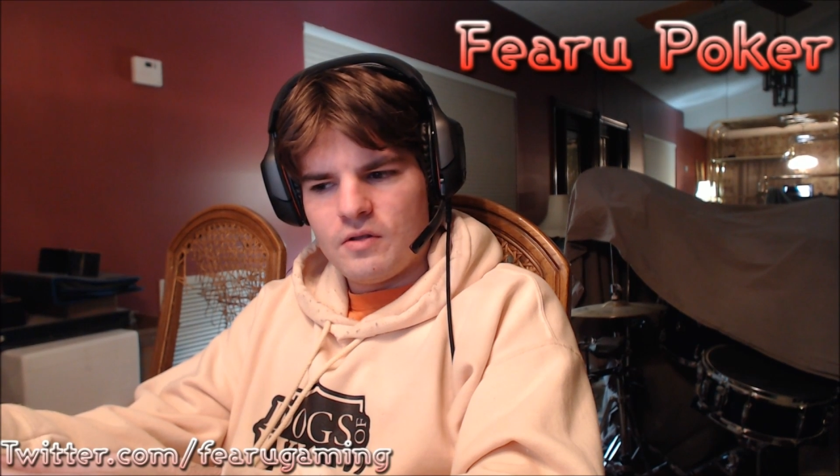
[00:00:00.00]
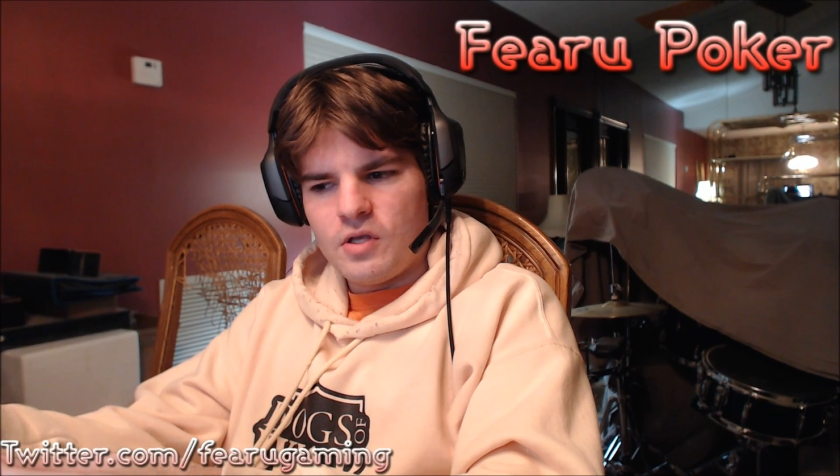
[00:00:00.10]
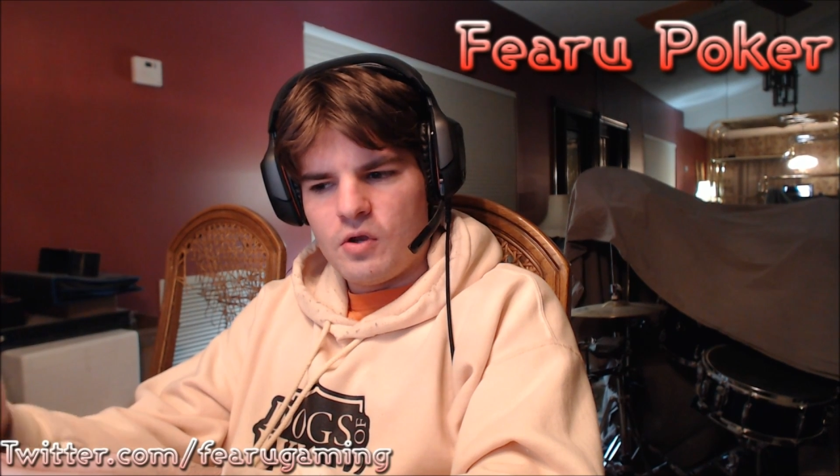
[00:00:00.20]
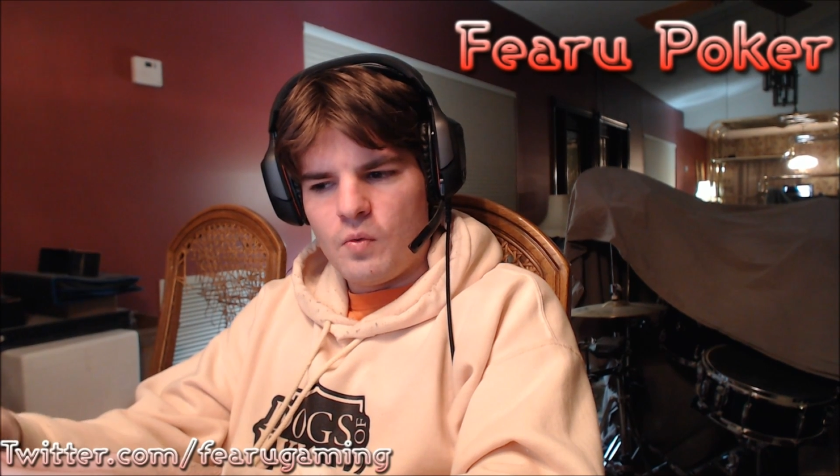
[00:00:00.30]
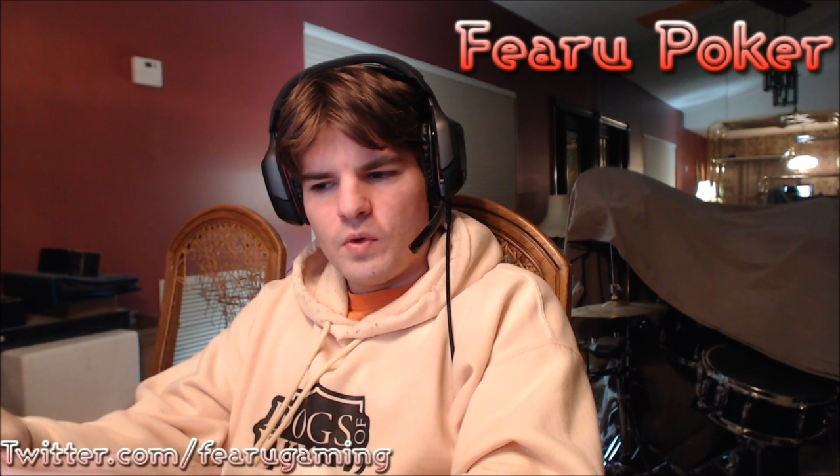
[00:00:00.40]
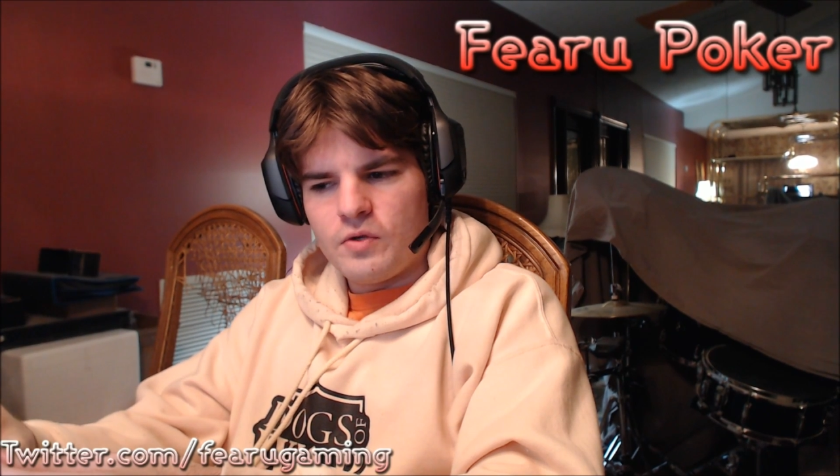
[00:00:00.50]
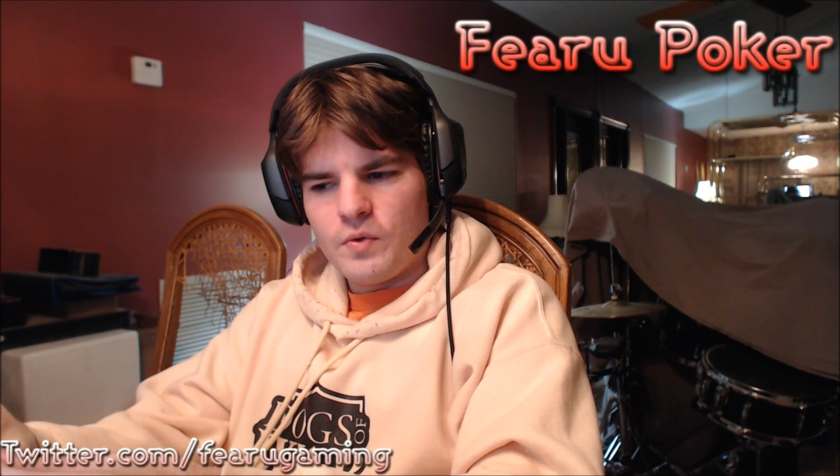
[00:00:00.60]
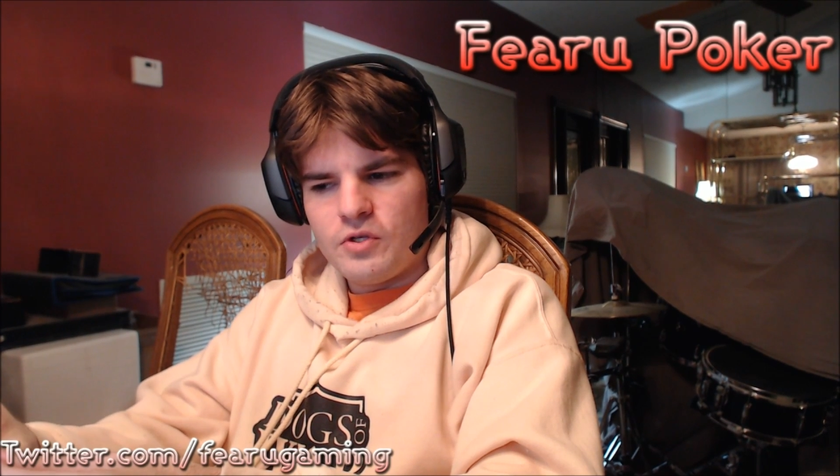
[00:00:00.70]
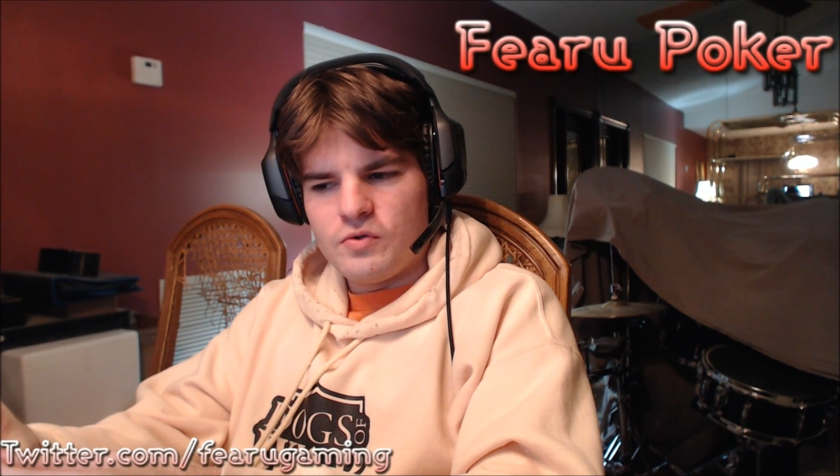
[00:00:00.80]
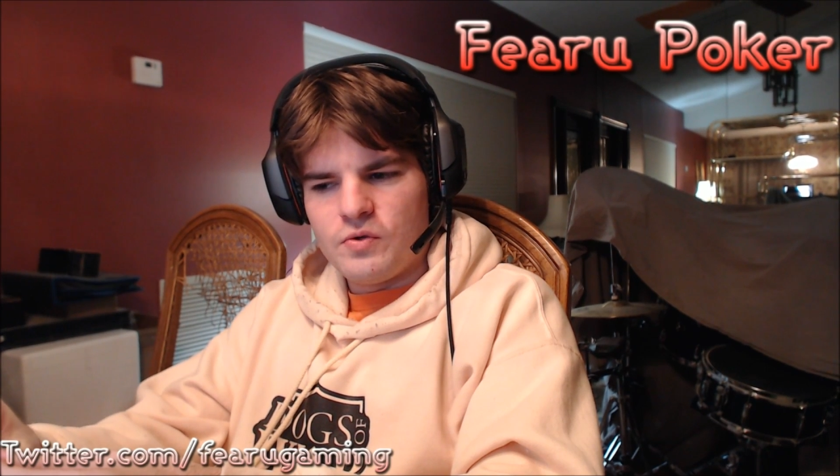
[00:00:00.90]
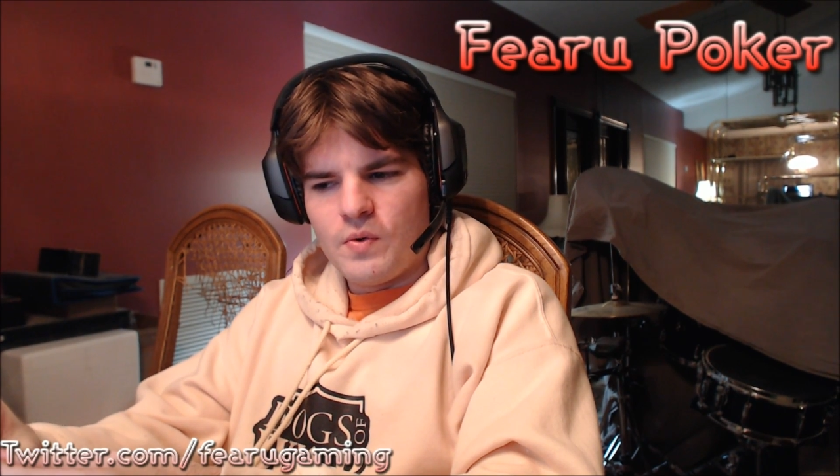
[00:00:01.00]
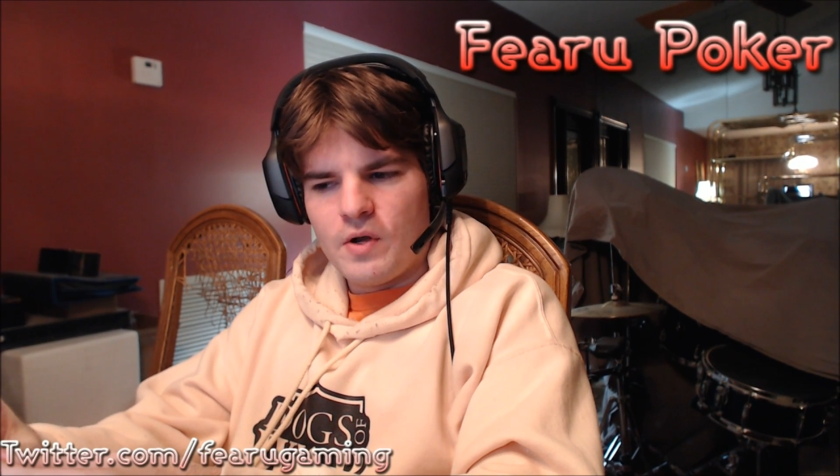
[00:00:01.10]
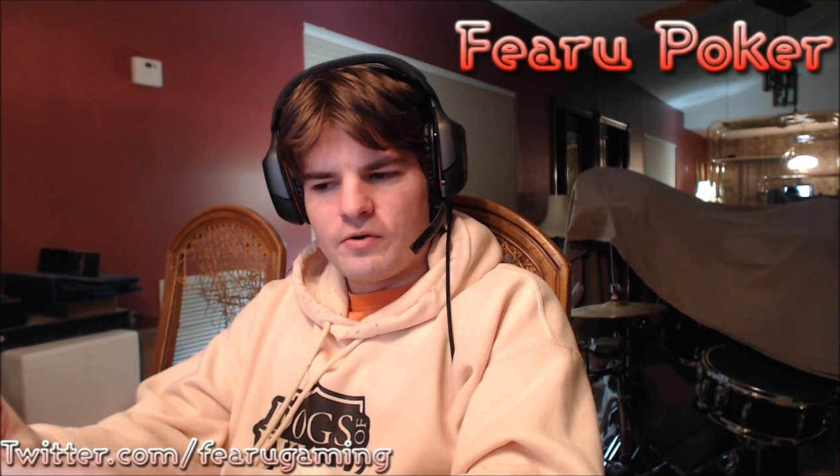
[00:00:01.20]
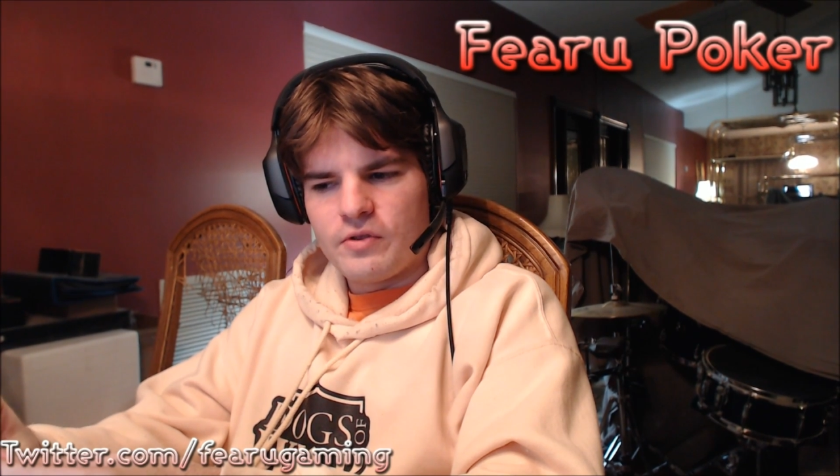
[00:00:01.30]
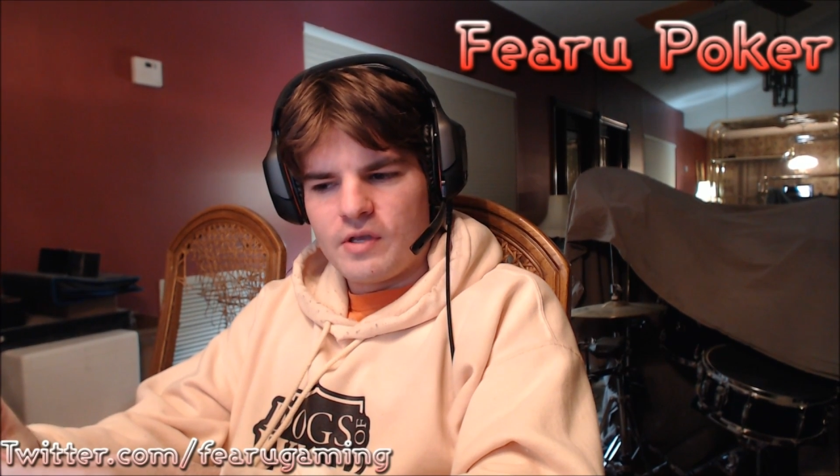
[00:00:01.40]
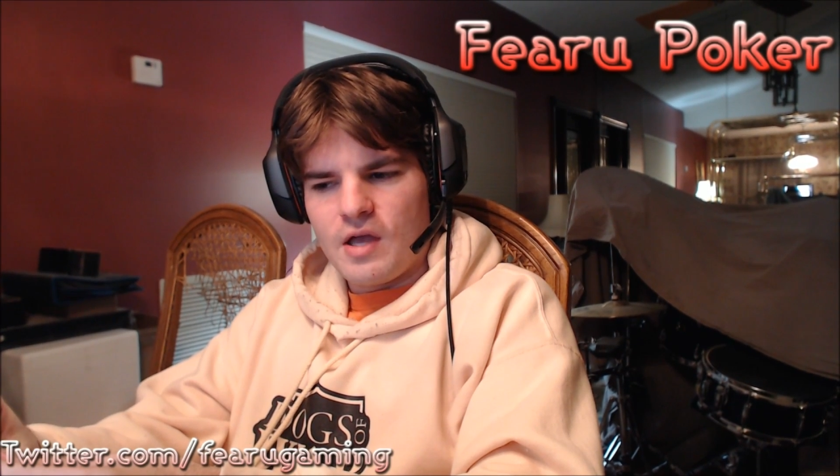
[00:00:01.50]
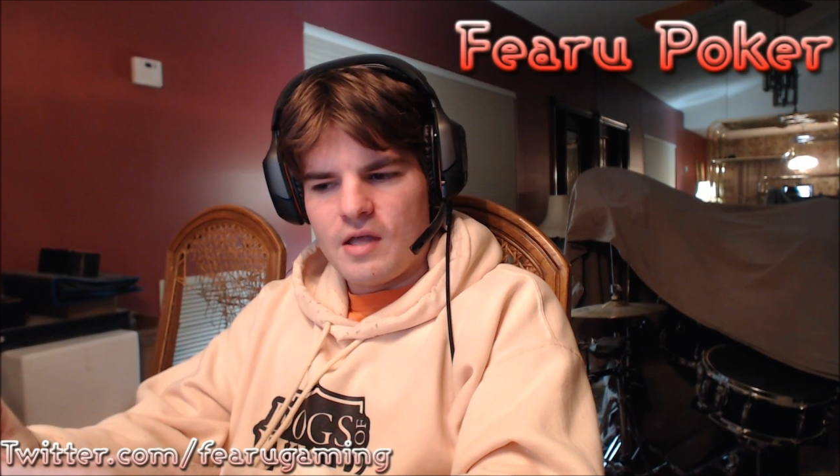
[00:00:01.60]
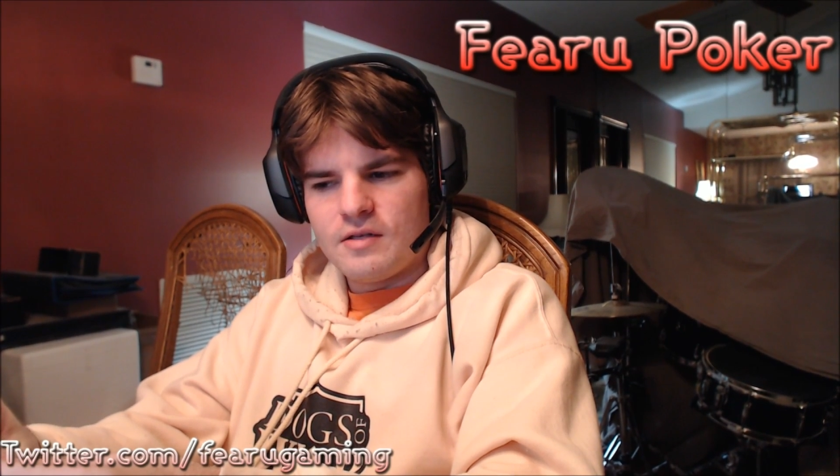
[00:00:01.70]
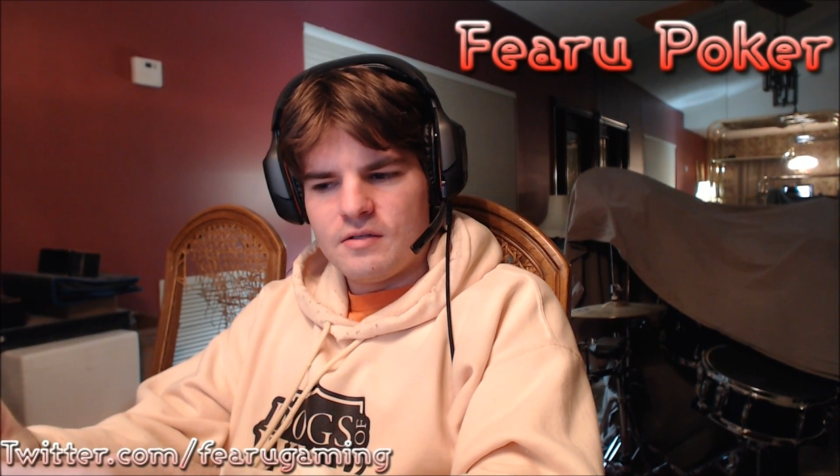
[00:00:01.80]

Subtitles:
what do you do under the gun?